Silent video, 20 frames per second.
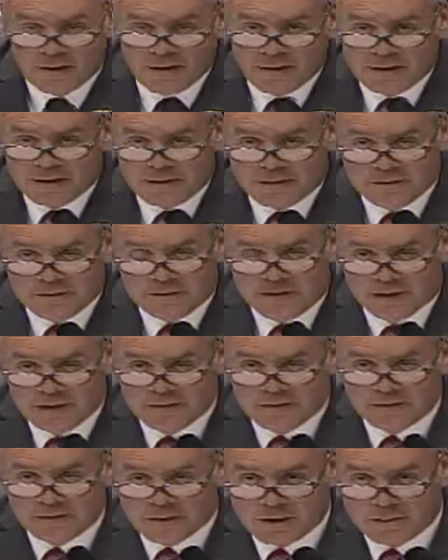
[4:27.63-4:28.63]
had a
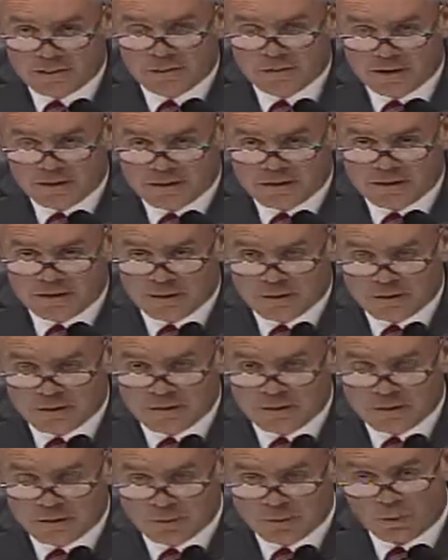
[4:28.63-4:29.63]
steady stream of income.
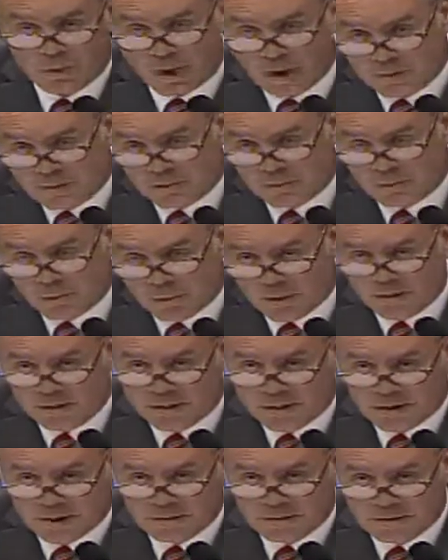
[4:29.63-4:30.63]
You rightly point
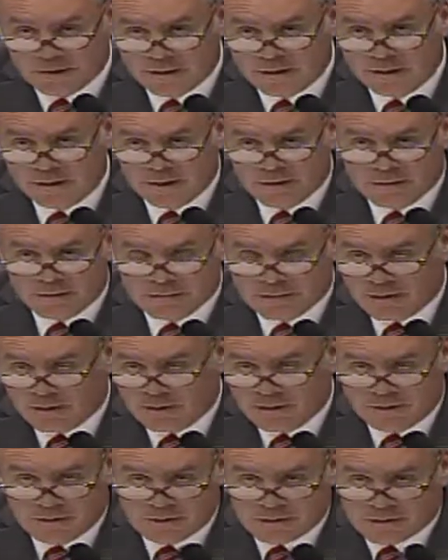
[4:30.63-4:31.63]
out
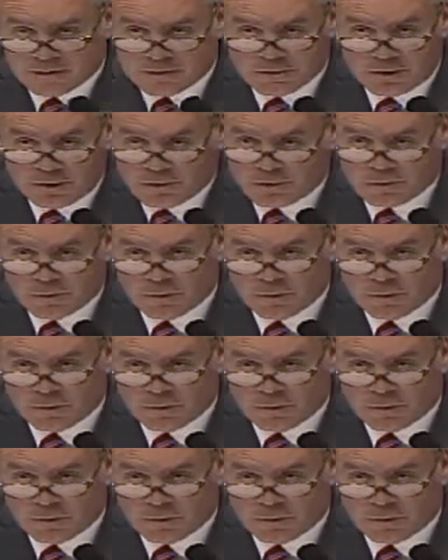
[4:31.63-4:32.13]
that there's over